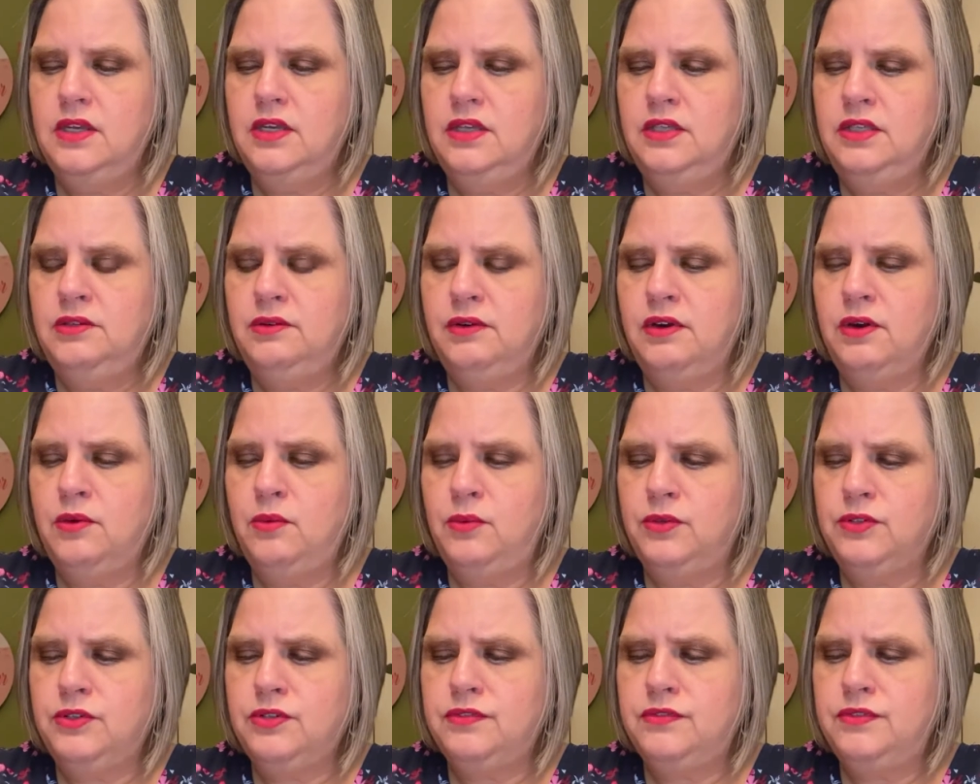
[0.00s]
You are a
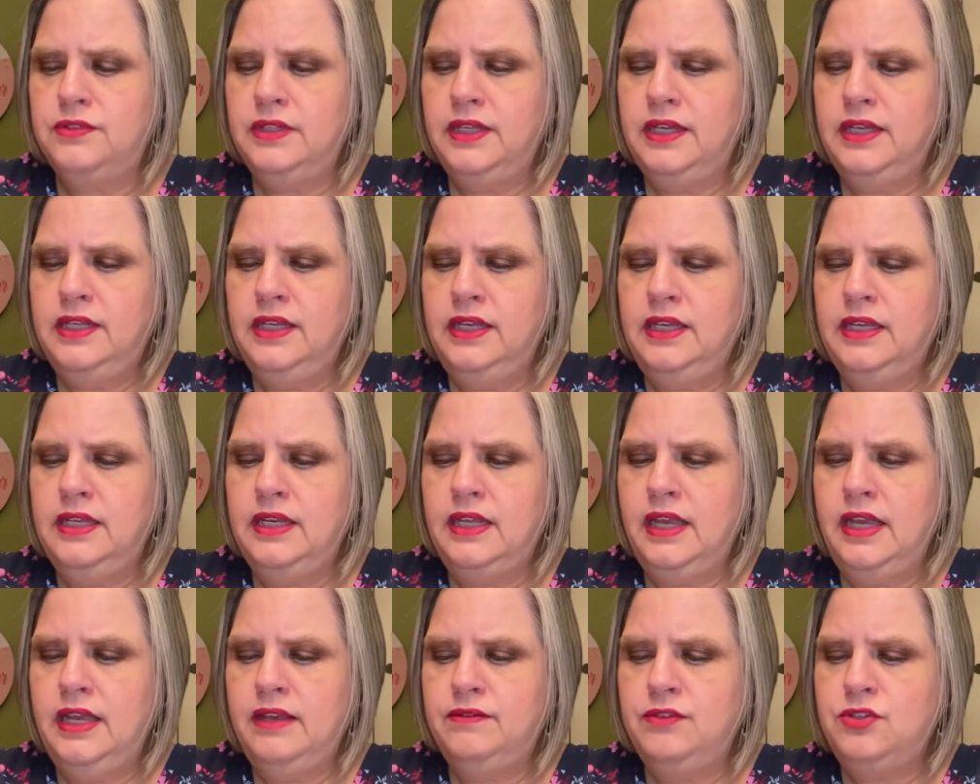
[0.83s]
wonderful lady, and I
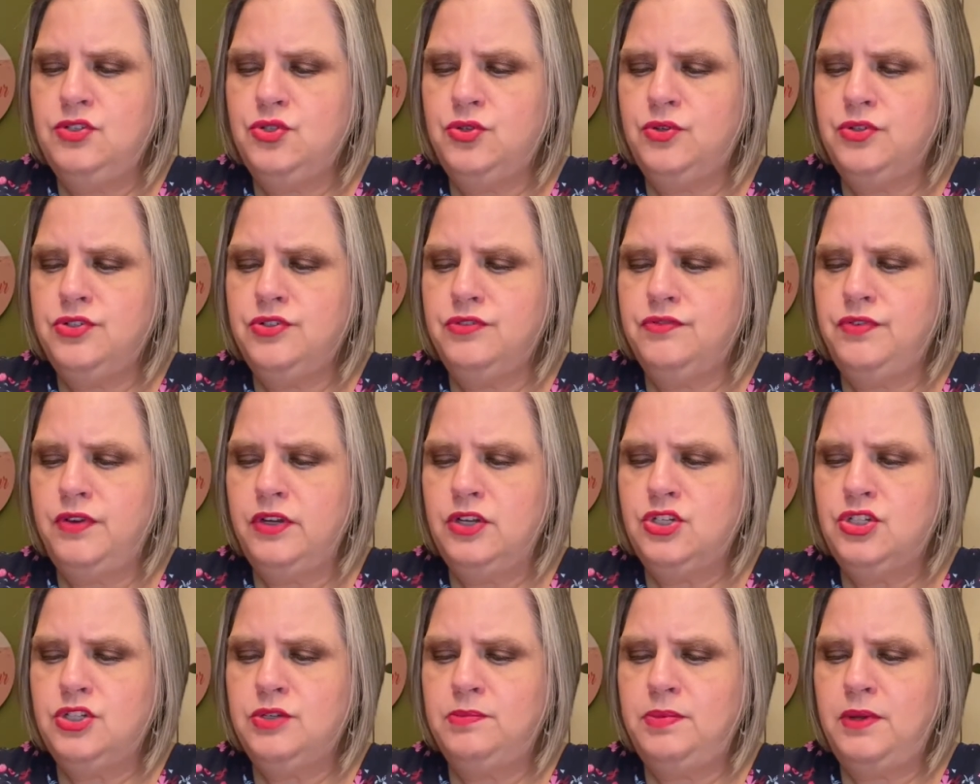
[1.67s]
have enjoyed your
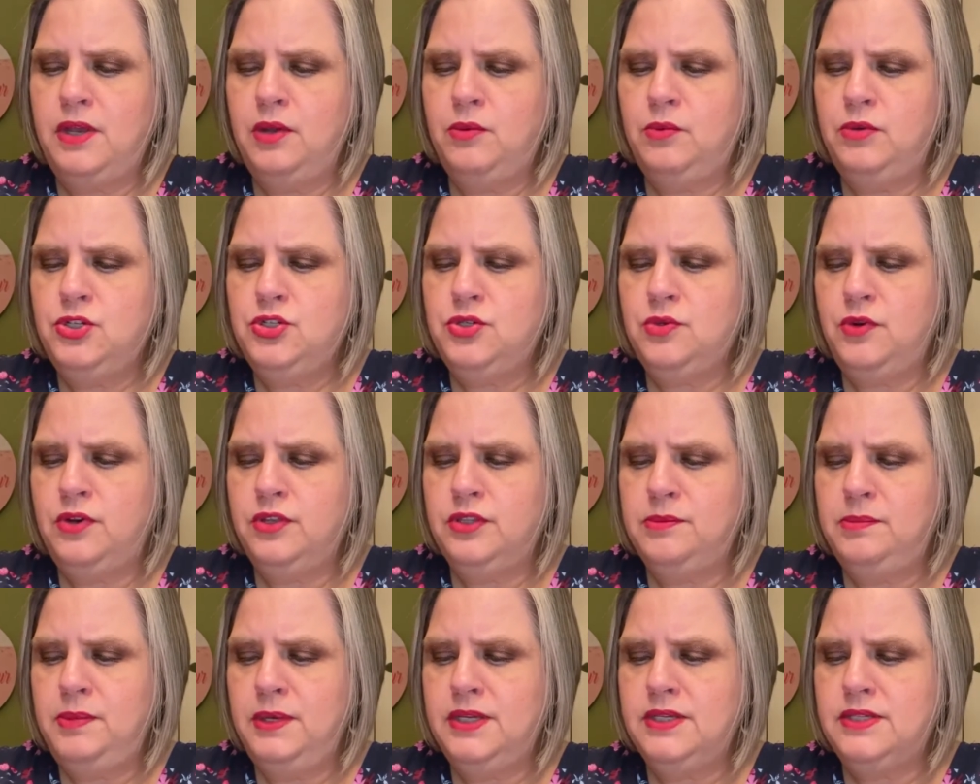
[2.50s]
friendship. I wish you all
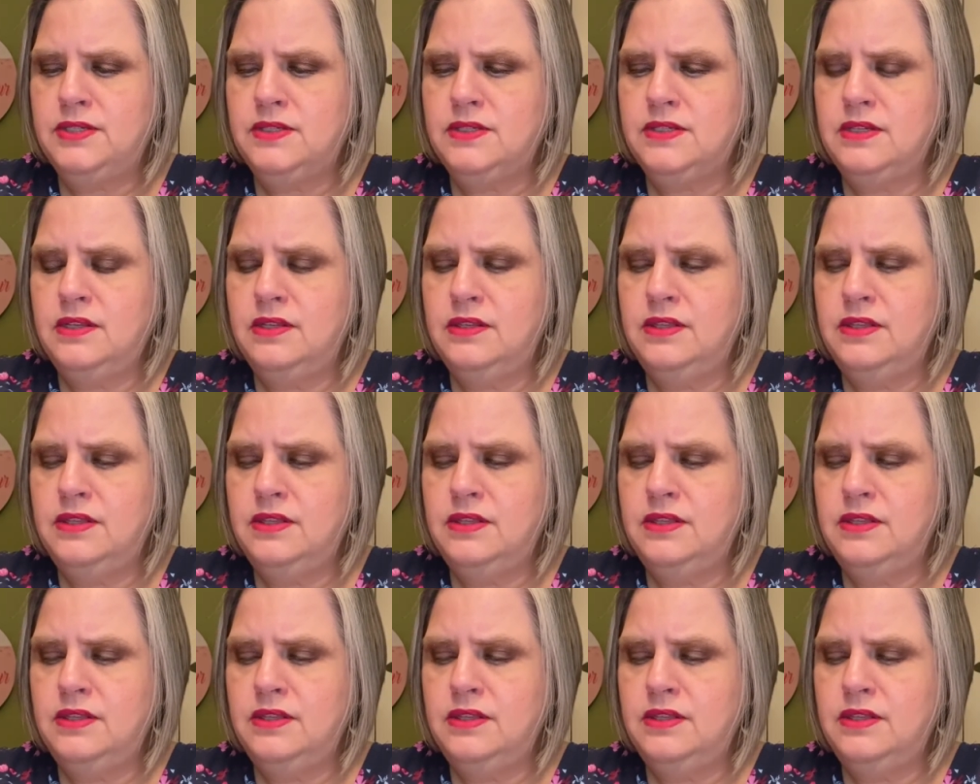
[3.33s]
the best.